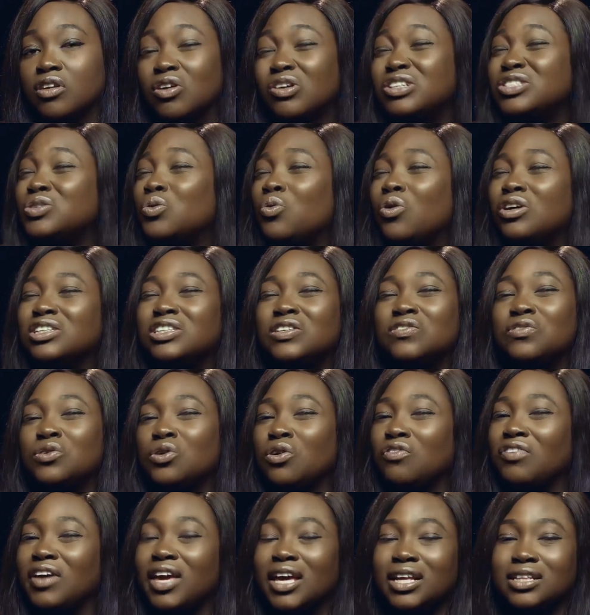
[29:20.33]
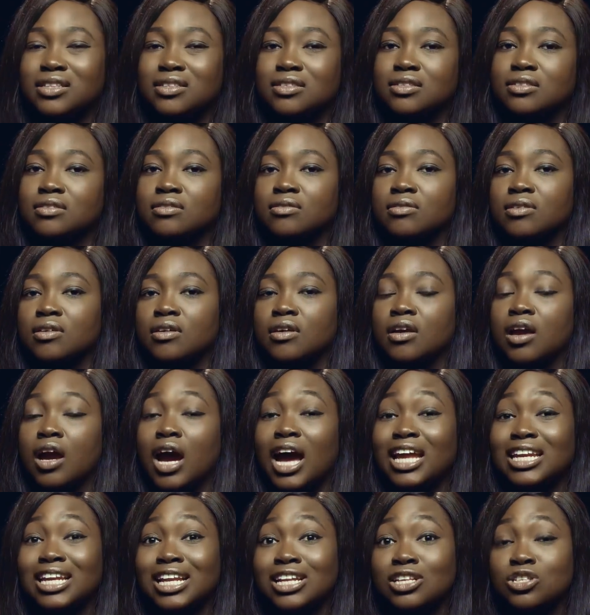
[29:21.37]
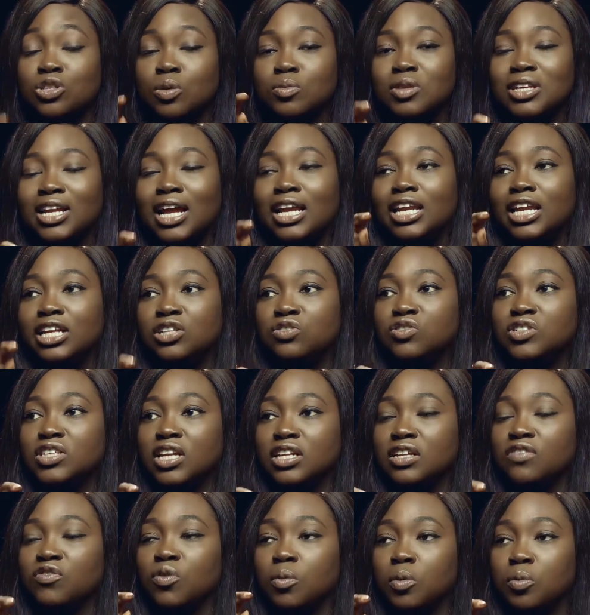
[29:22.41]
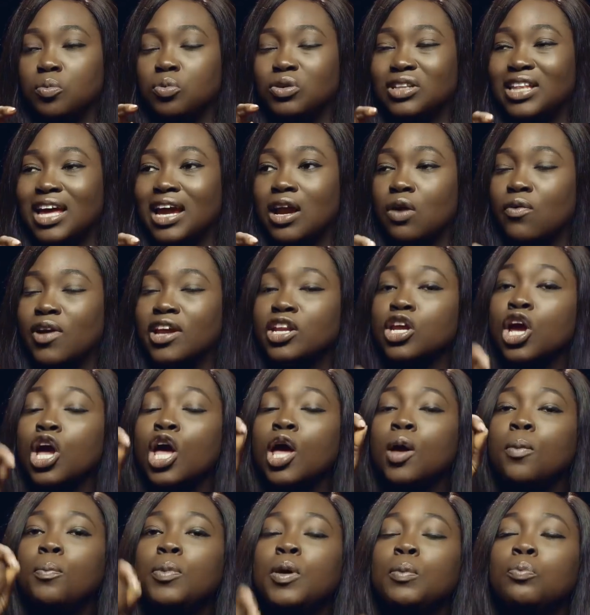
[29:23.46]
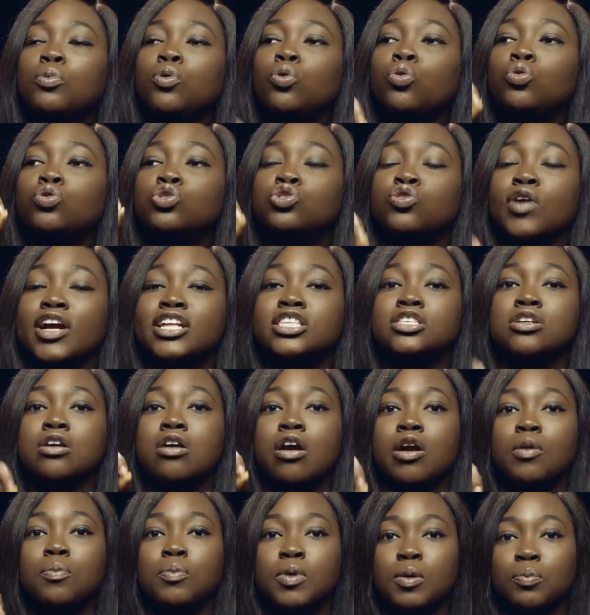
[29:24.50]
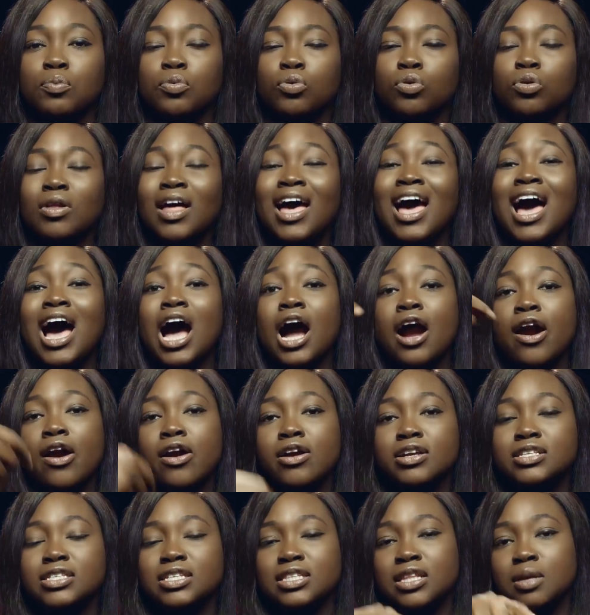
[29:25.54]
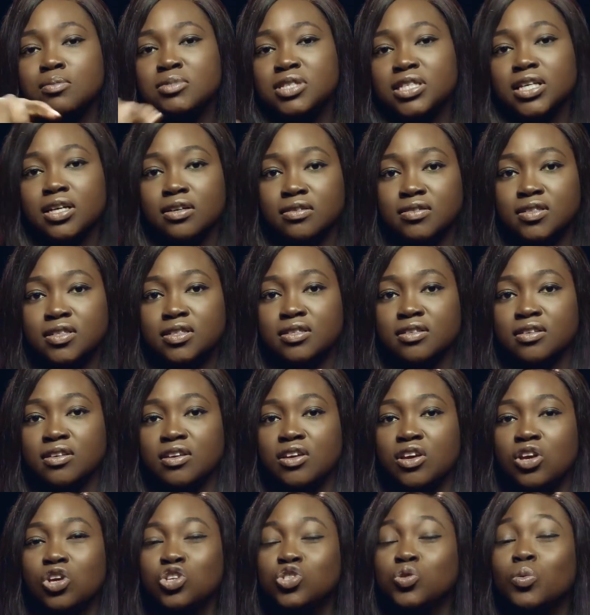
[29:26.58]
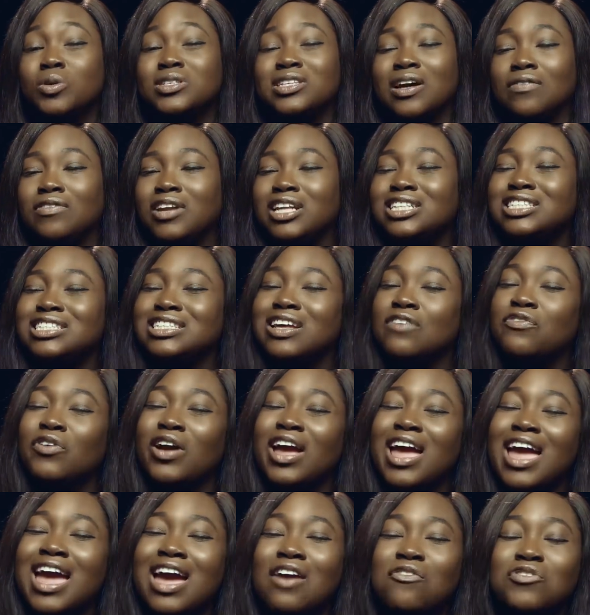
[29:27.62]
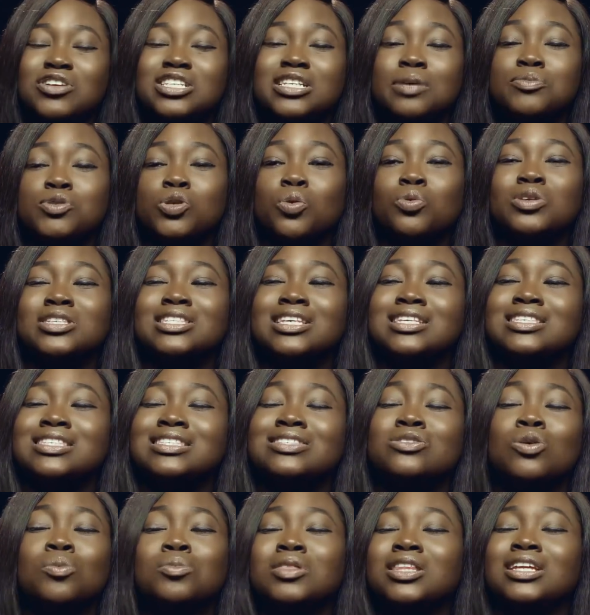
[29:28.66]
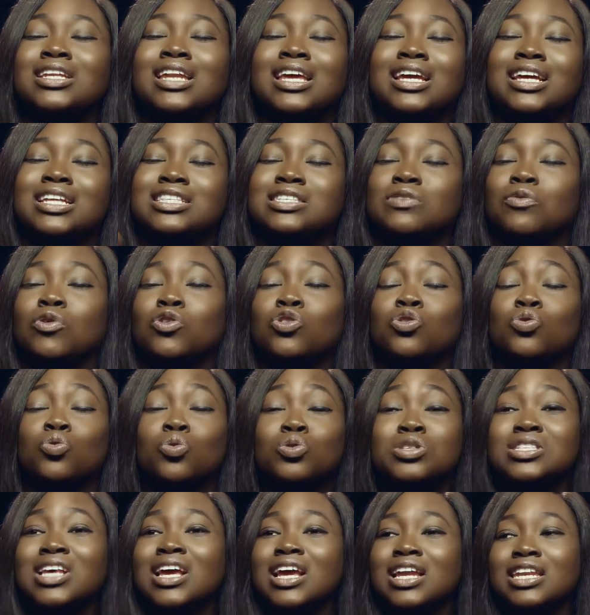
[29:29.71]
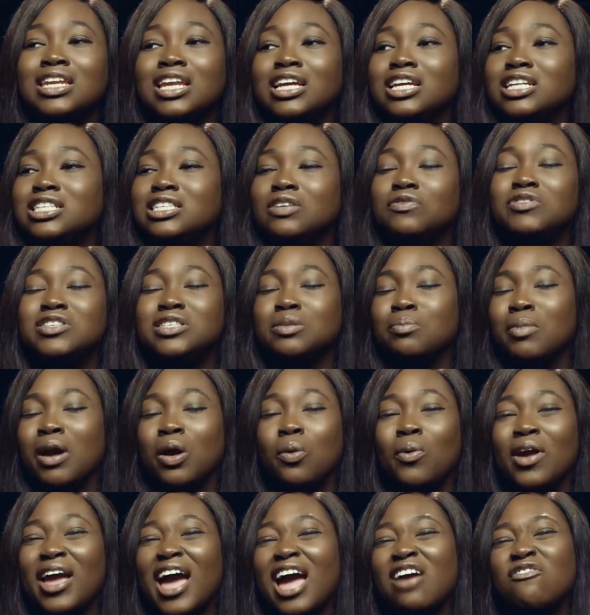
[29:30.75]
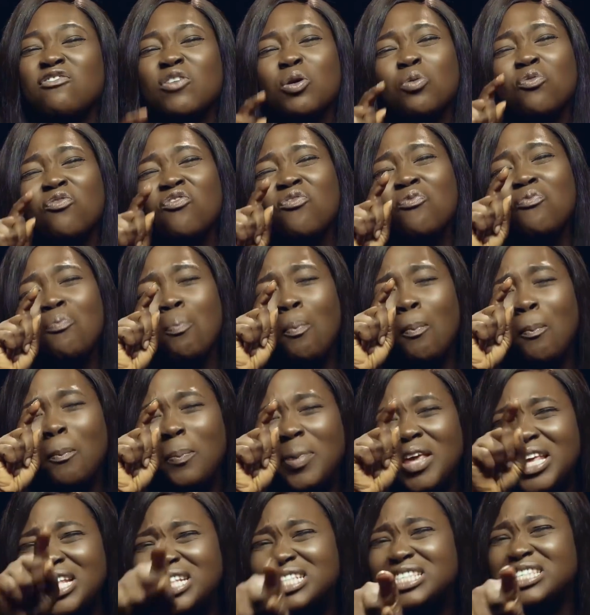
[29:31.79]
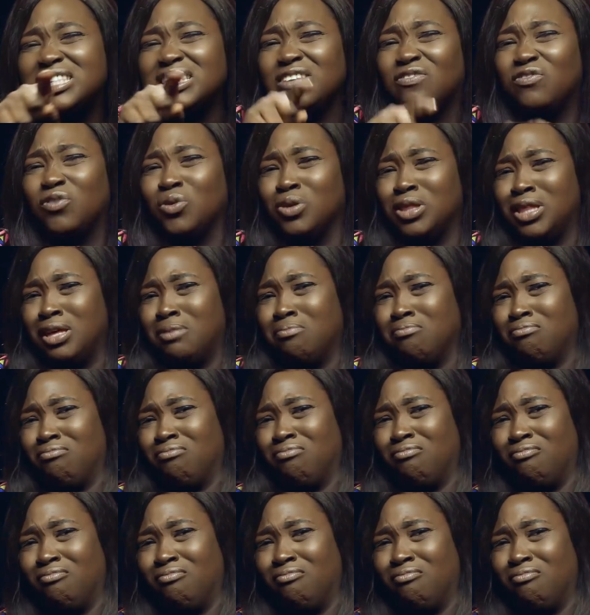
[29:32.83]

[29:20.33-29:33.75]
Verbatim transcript: Because the world is full of hate. And there's something I learned recently from a book that I read people who try to hurt people are hurting themselves. So what I've learned is that for every time someone says something negative or throws negativity my way, I feel pity for them.